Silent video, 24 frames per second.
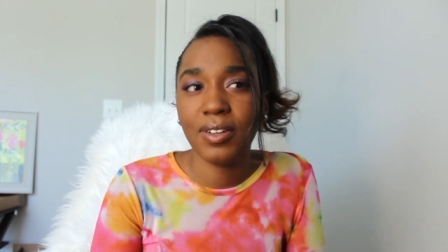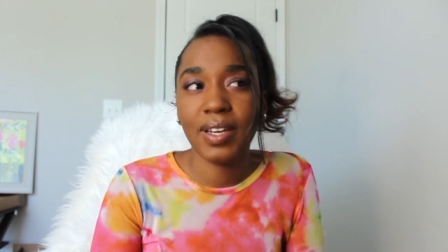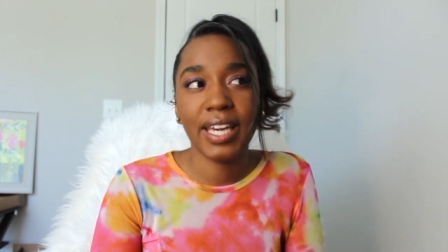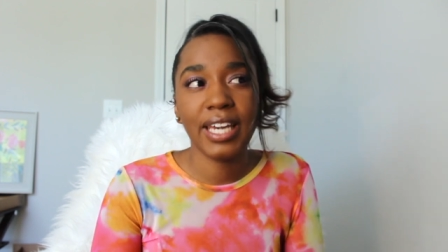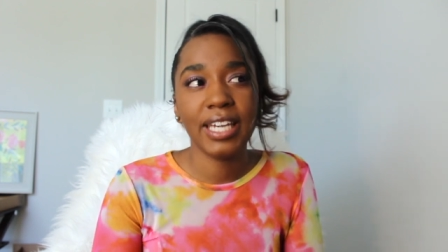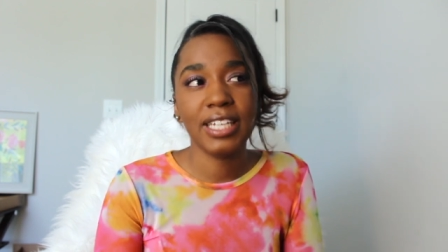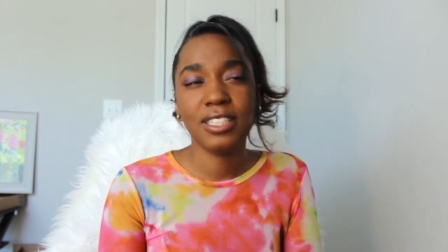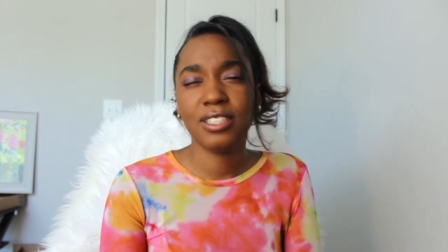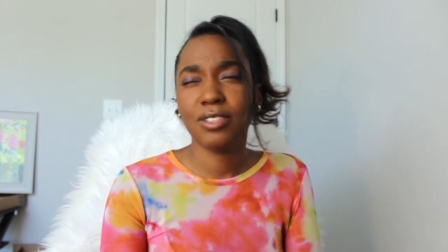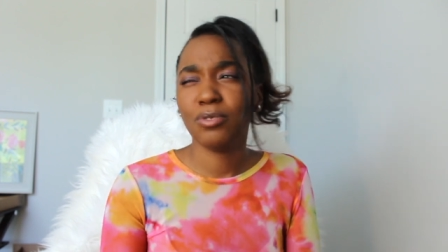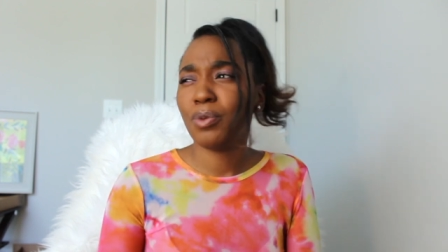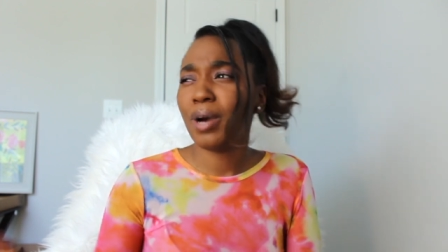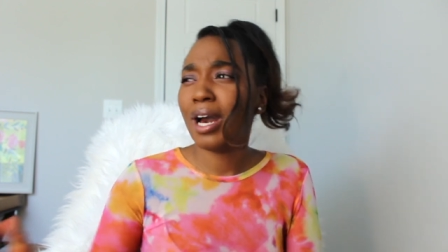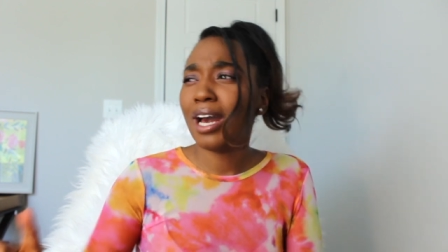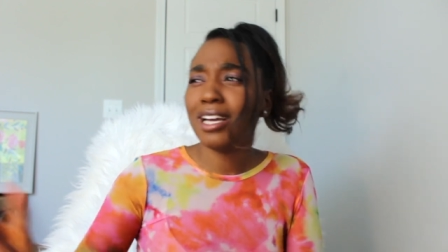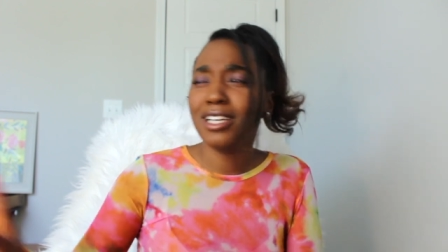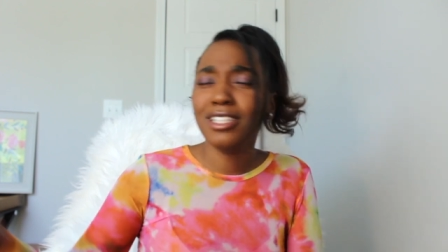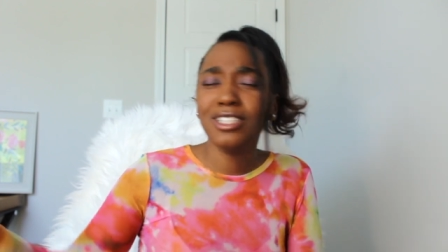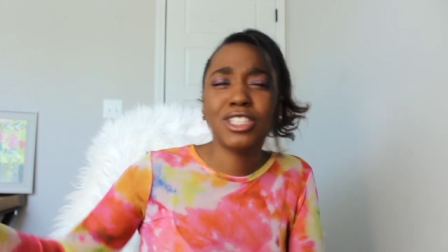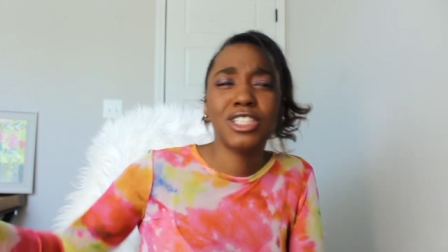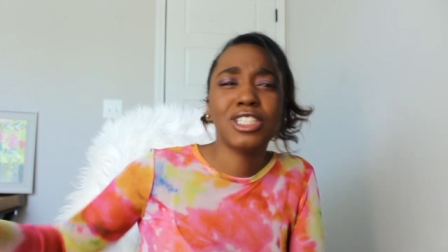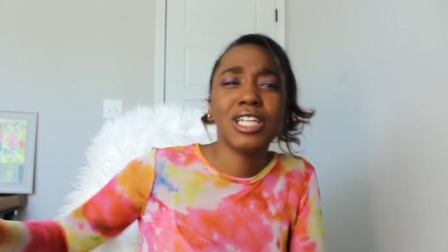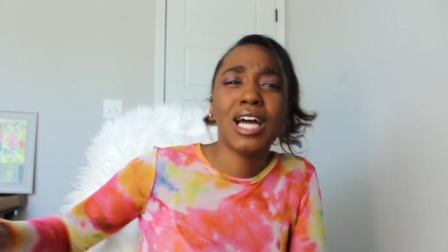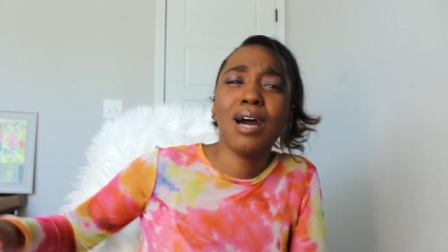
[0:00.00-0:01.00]
okay?
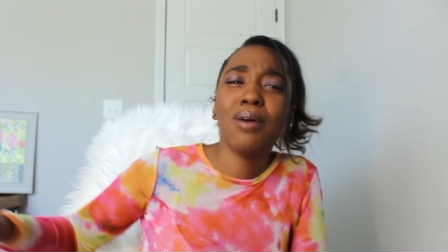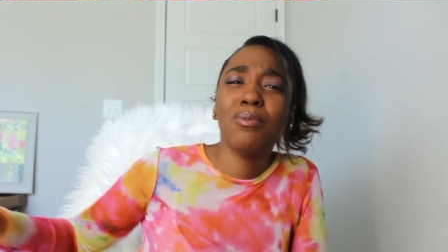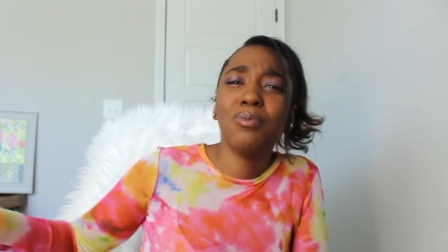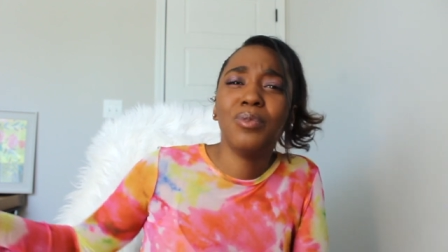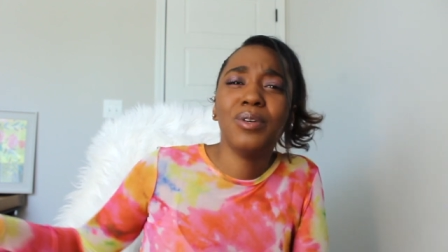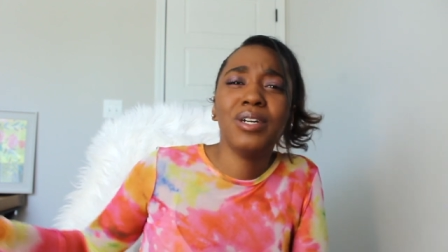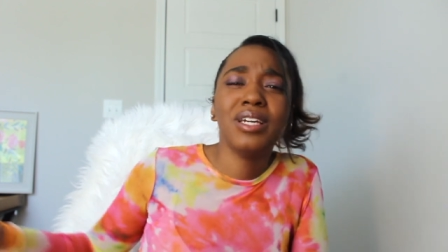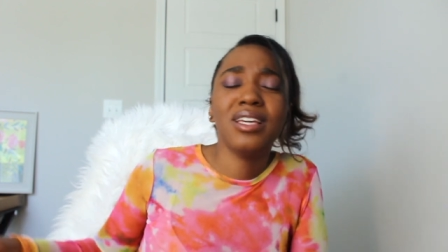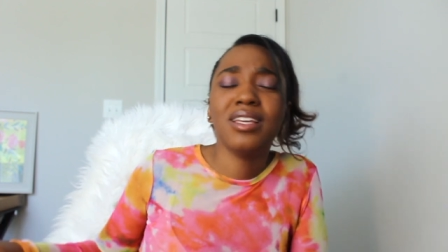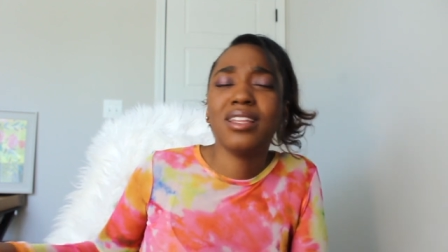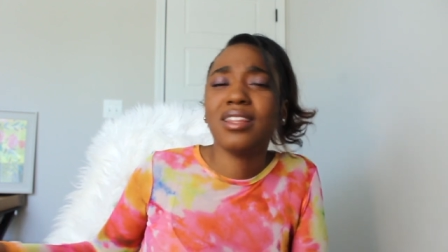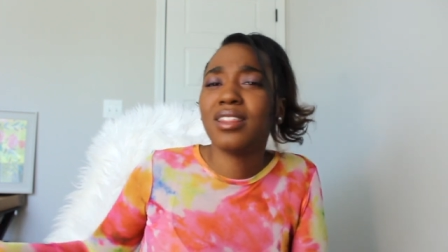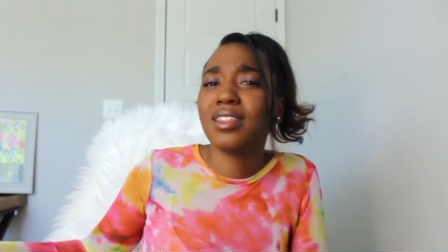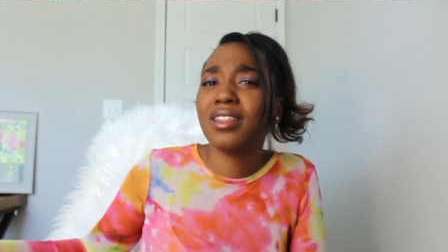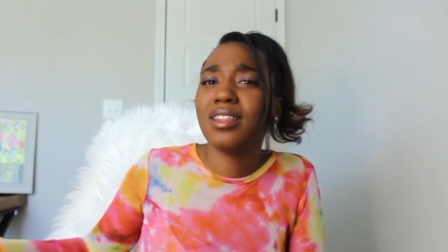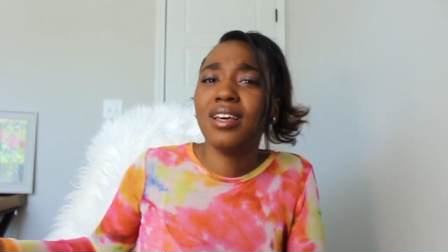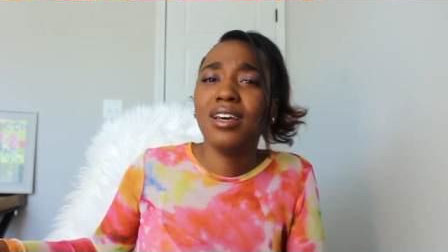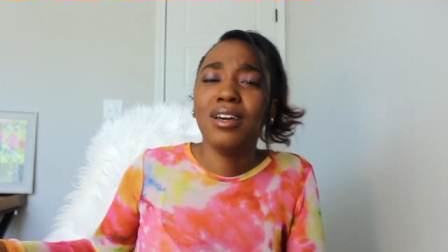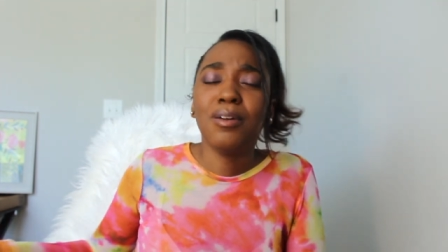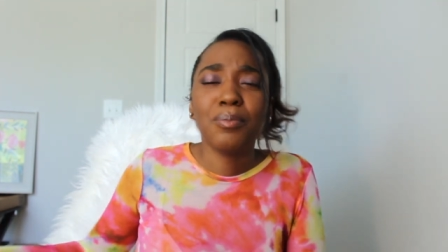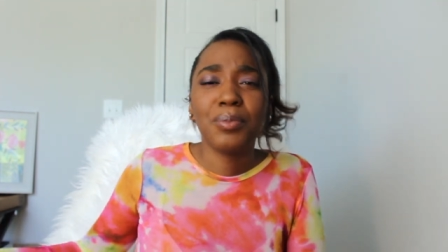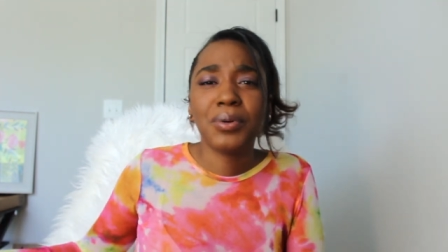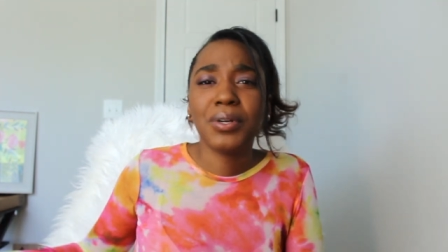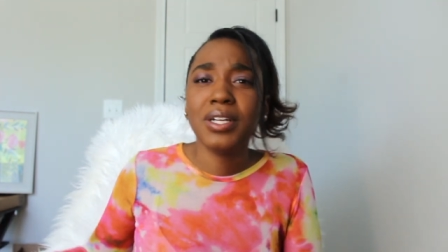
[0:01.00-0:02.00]
Why shop with
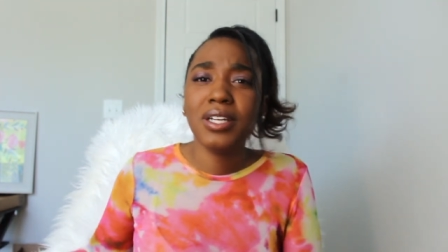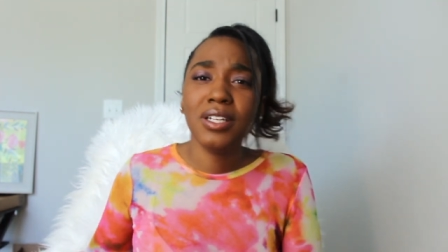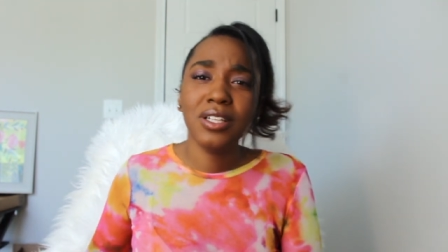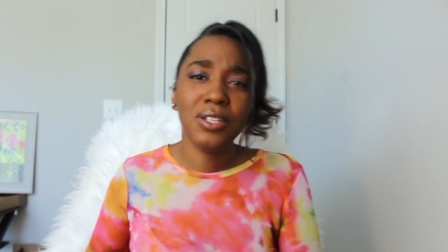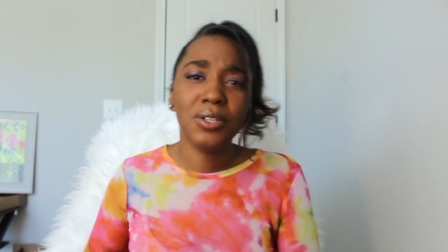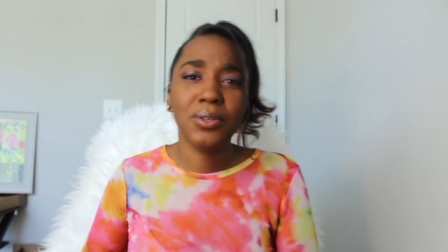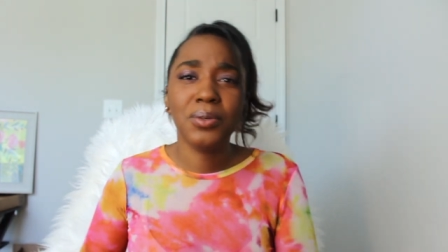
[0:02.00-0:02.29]
Pretty